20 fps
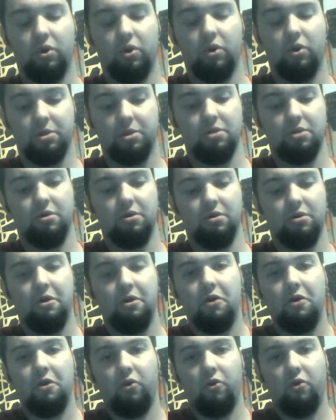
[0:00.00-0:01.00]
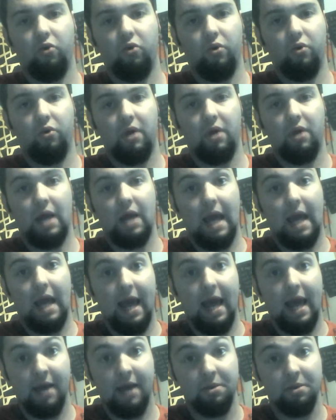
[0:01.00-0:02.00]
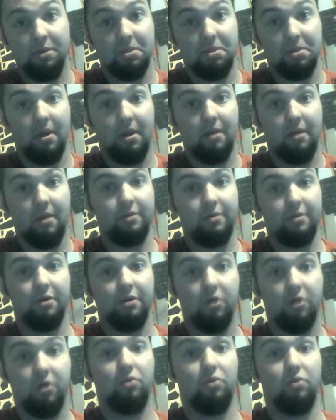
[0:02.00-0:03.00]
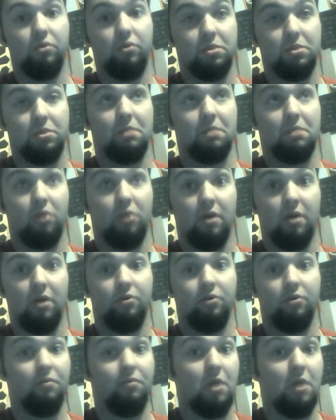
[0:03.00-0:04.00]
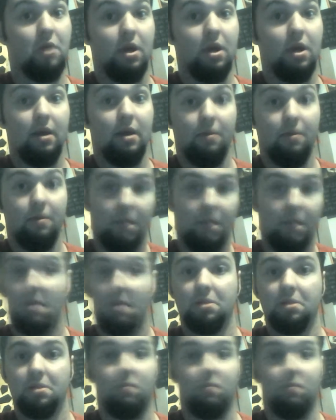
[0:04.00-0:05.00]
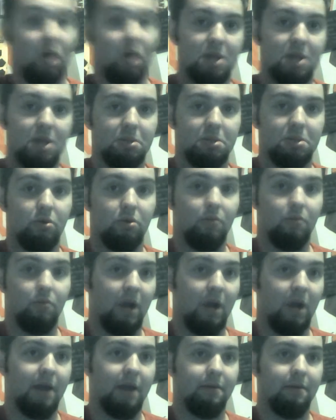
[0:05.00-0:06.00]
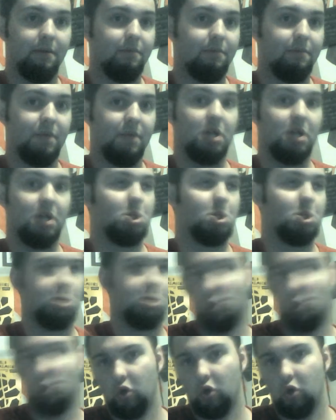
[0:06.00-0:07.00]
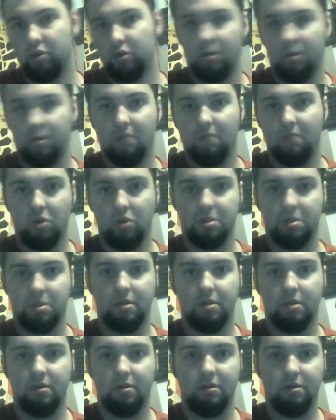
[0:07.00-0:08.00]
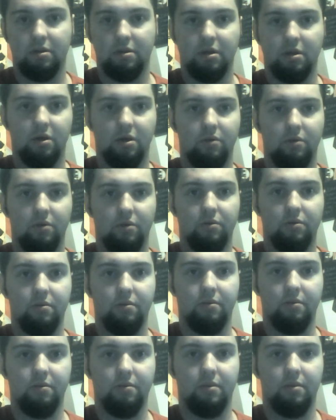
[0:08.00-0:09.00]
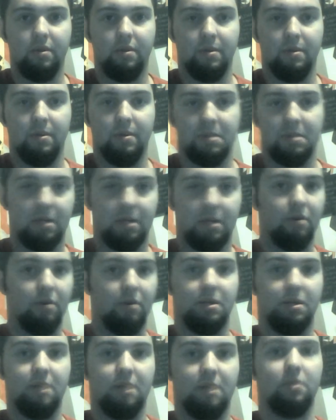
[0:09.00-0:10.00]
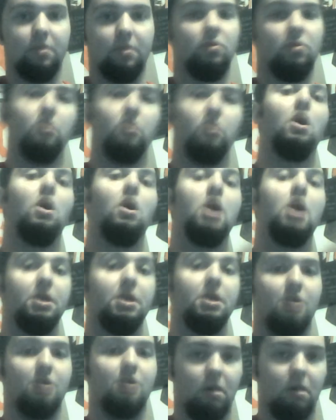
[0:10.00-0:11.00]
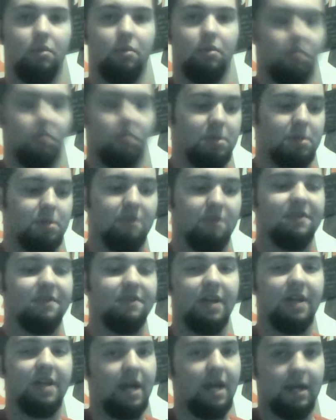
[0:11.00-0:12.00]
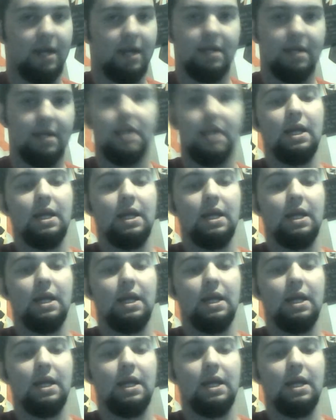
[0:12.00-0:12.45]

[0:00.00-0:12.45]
person who has you know who surpri- who may surprise you by being smarter than most you know than the stereotypical young person of today